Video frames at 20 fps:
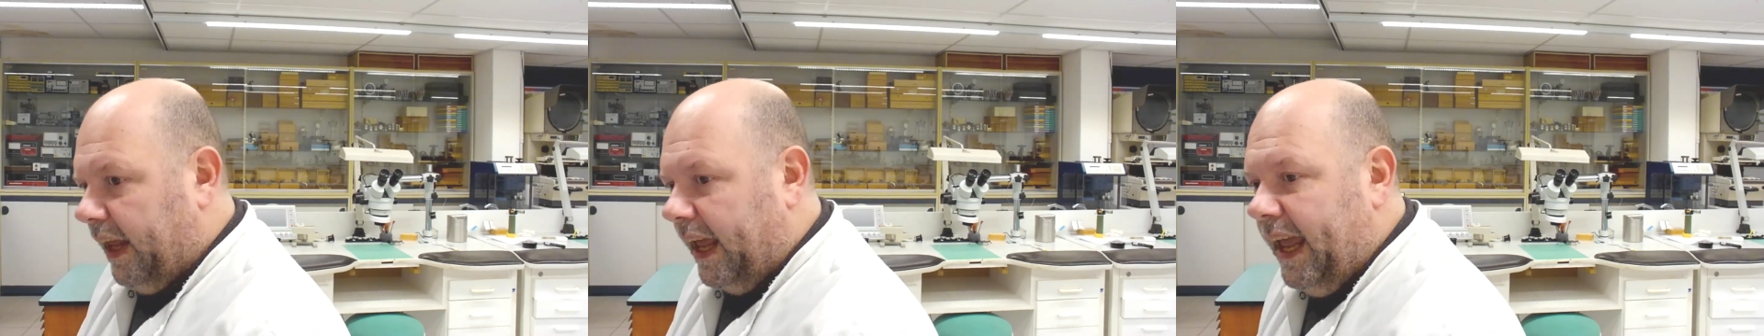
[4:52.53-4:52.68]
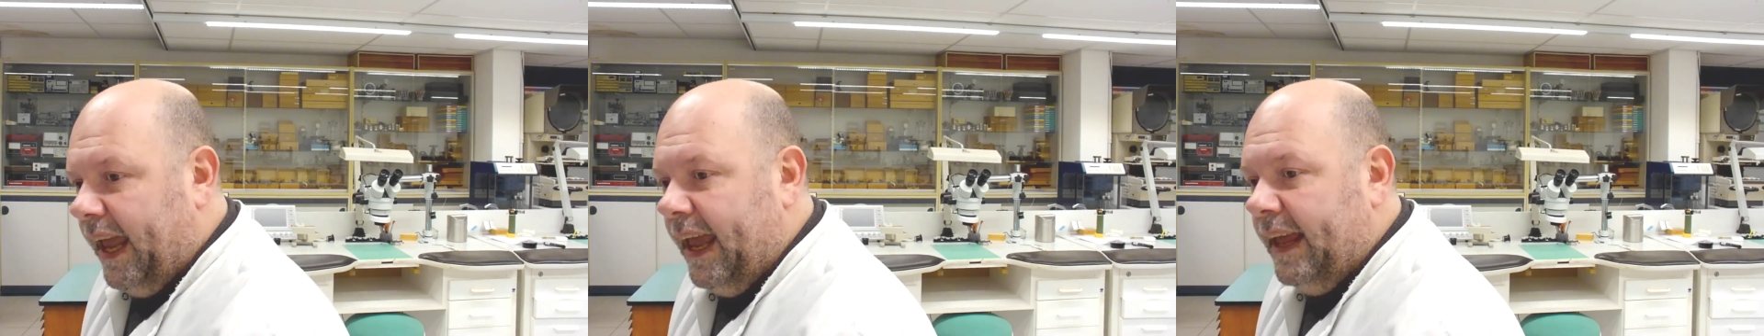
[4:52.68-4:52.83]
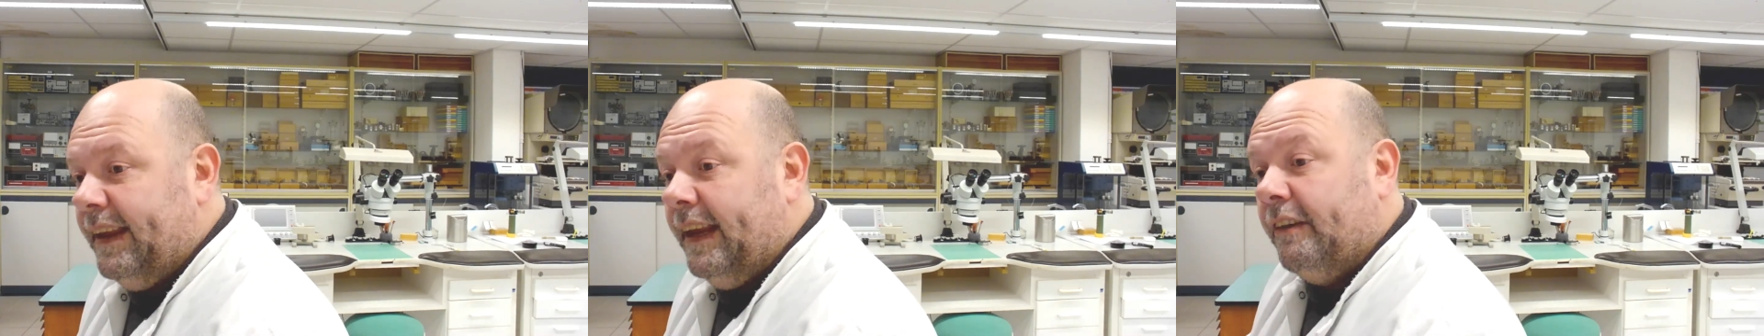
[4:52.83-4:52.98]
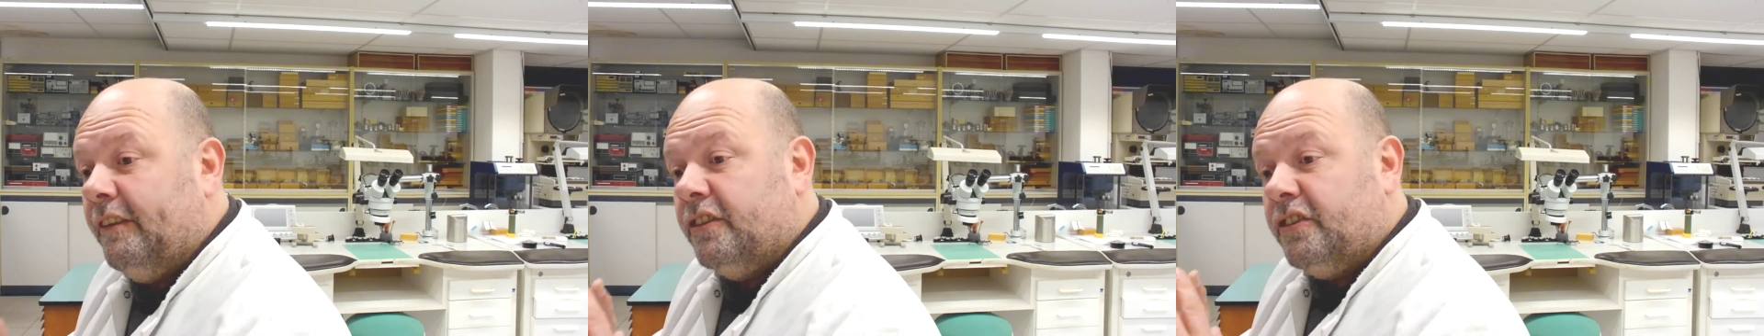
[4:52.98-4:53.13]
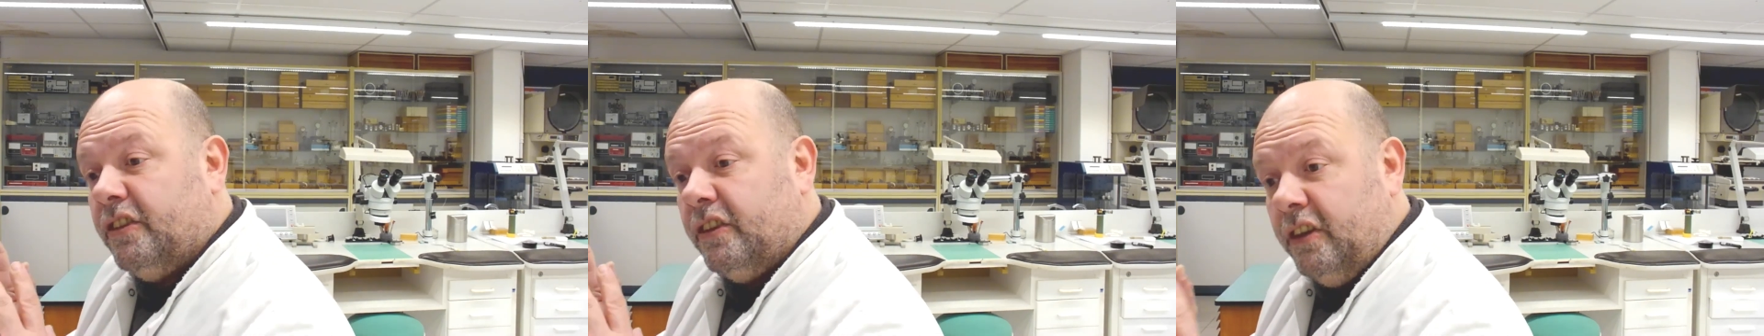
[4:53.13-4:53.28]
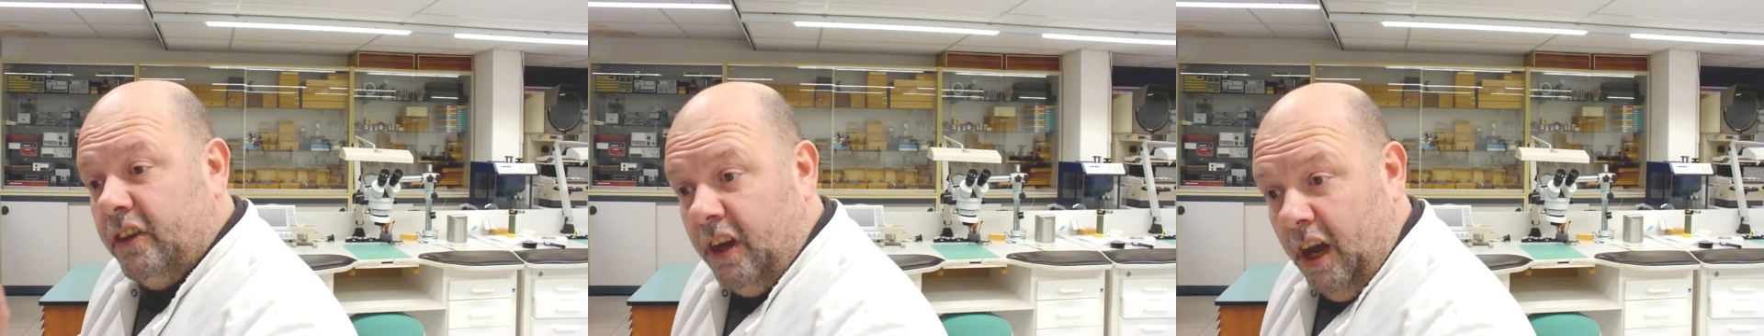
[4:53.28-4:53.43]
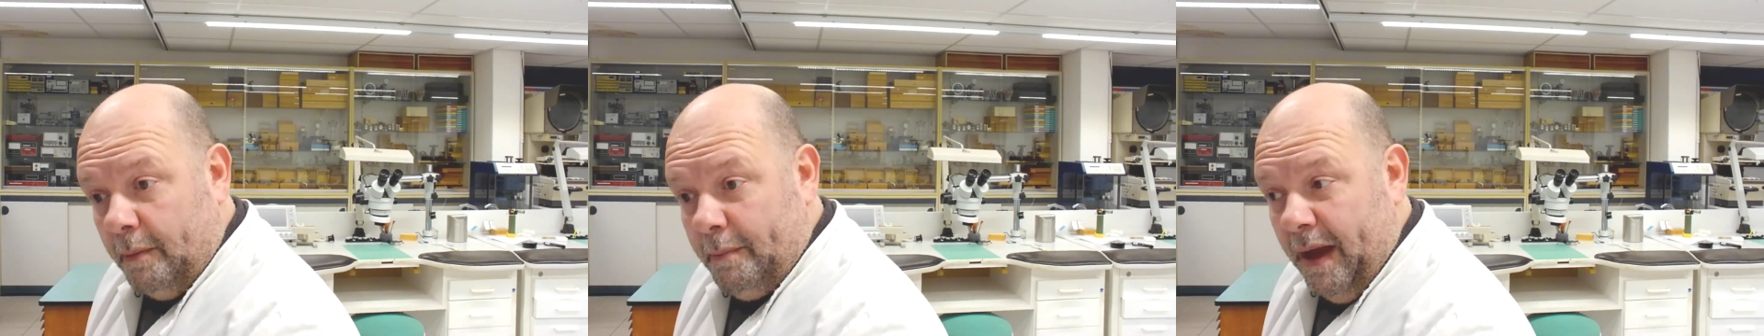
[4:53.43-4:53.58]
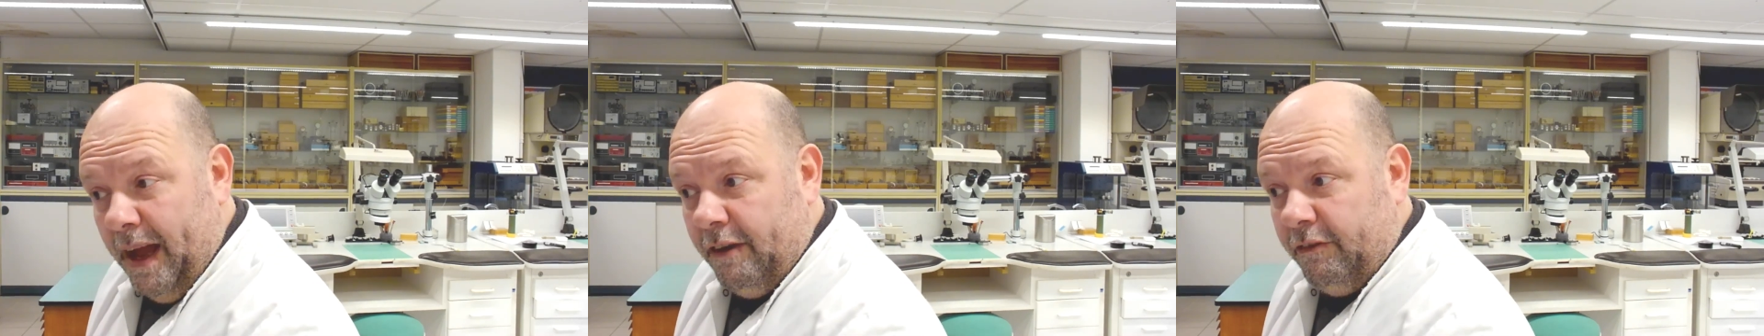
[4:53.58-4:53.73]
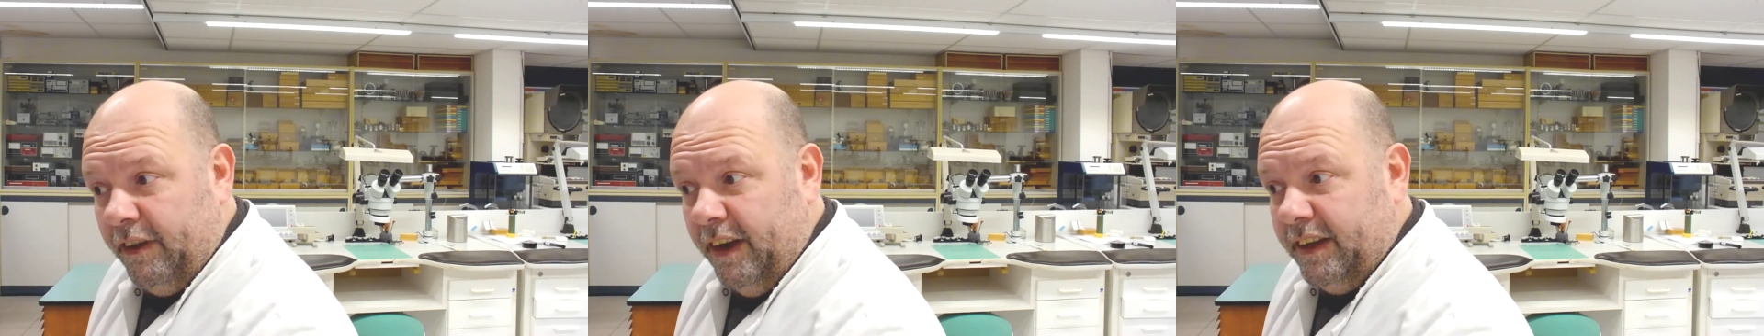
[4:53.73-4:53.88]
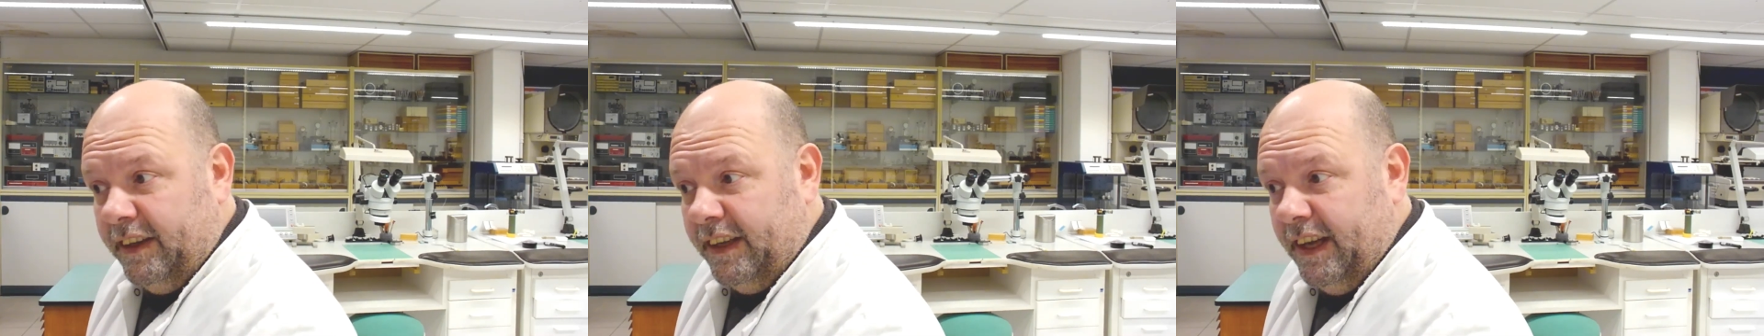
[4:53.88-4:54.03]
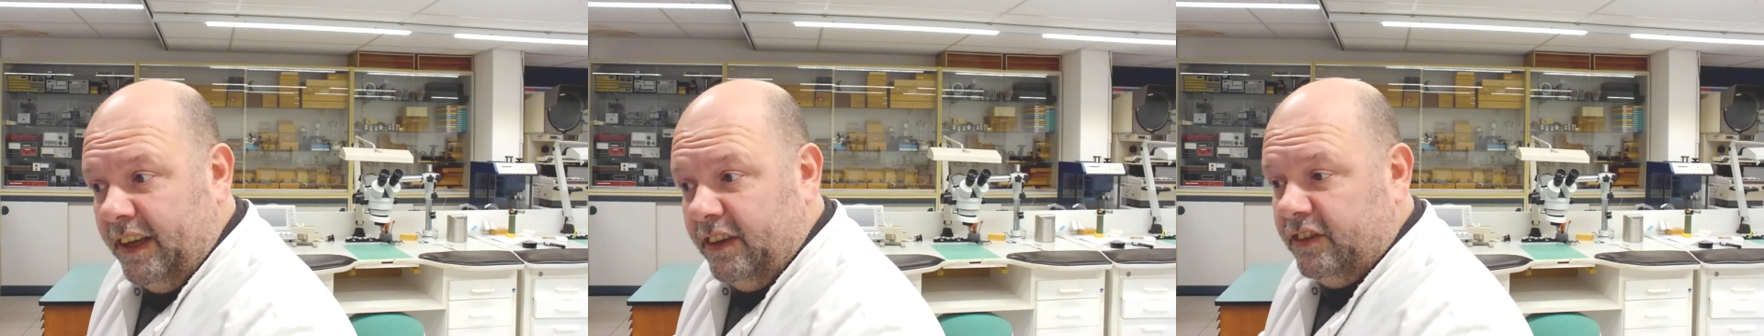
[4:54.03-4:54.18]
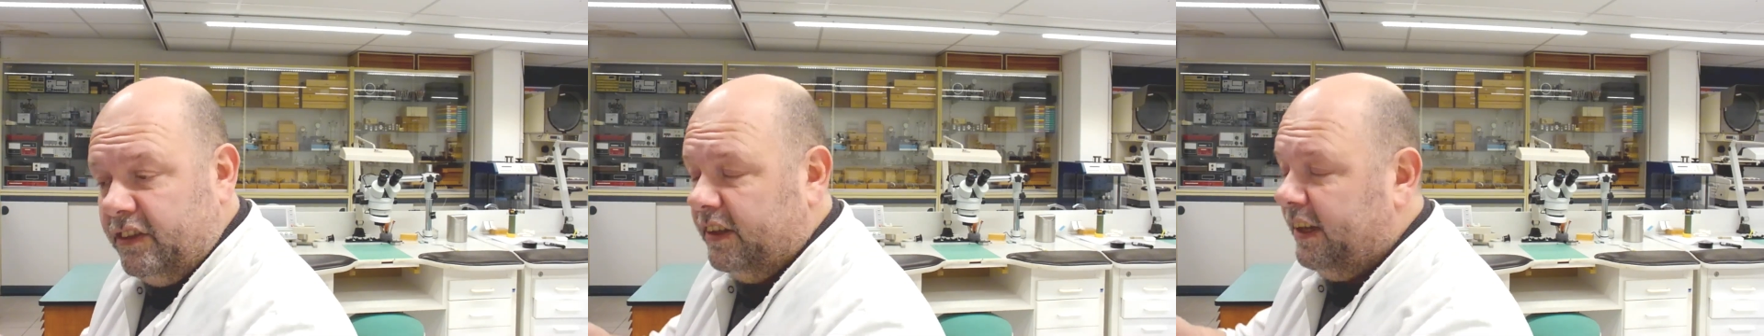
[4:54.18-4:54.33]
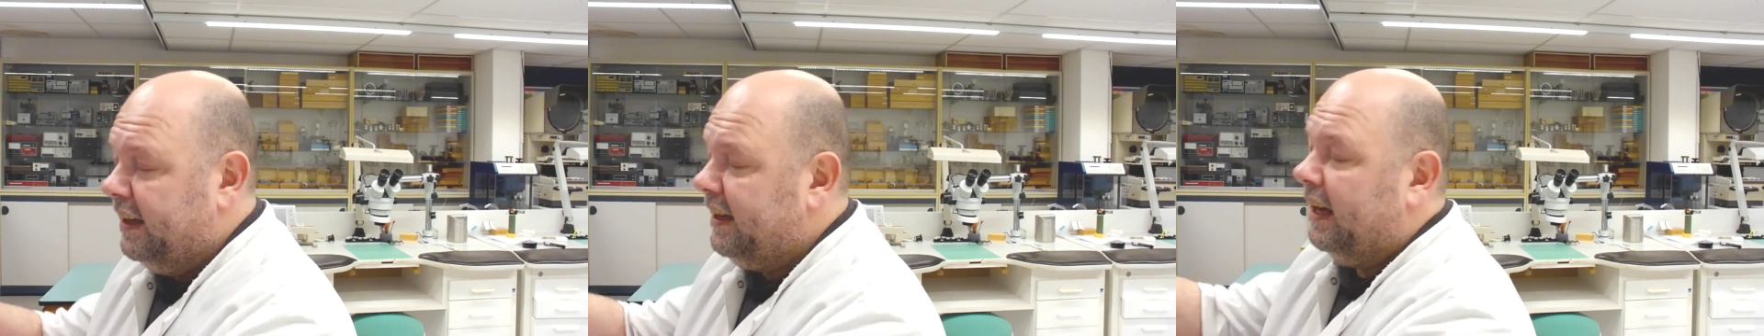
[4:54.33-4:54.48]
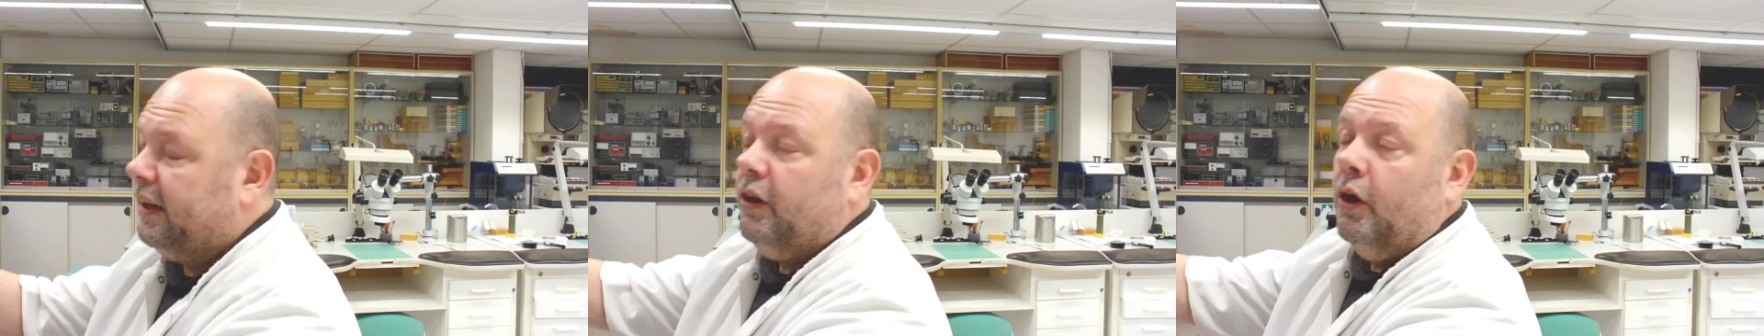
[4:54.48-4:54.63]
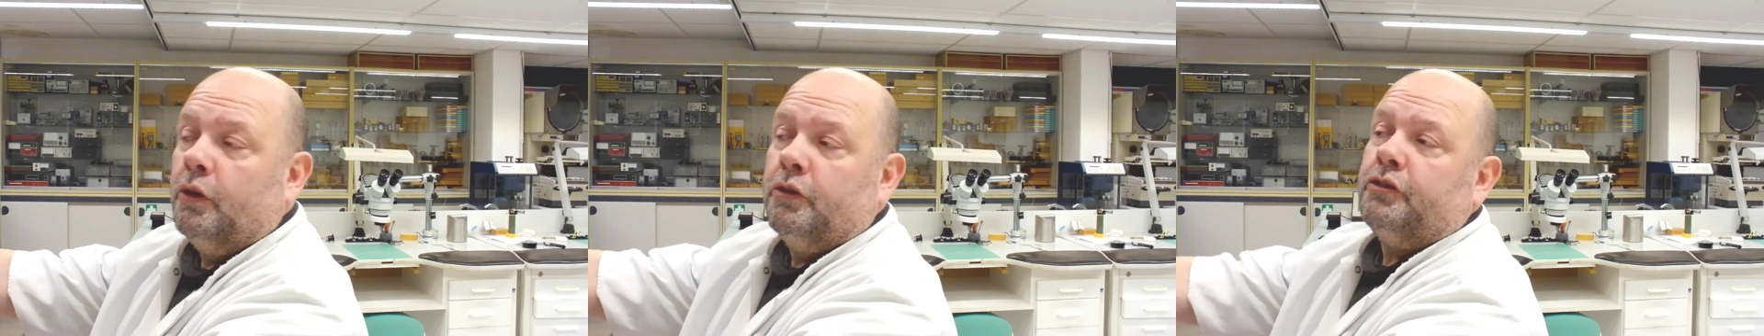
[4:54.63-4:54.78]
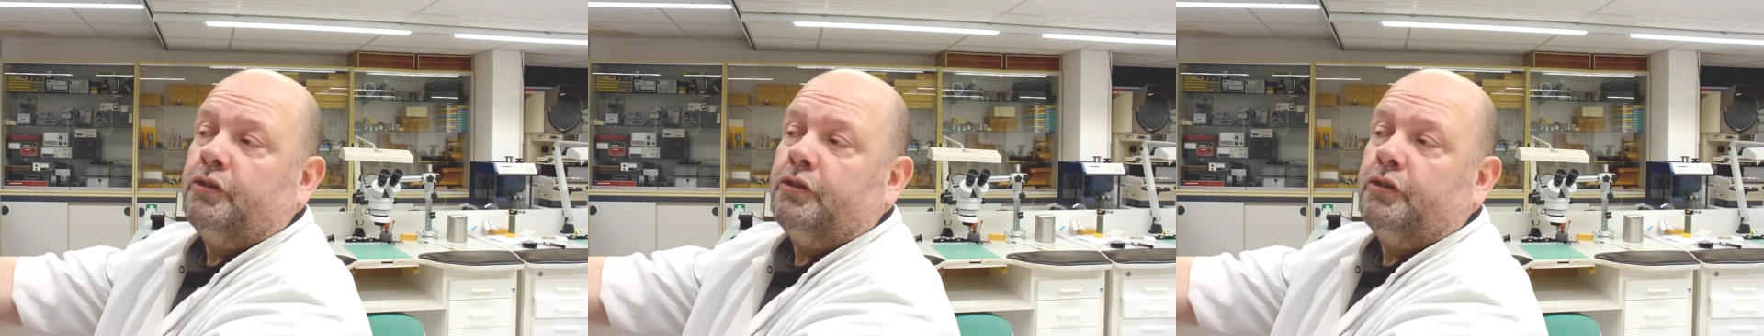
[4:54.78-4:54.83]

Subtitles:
and there is gamma radiation, and that goes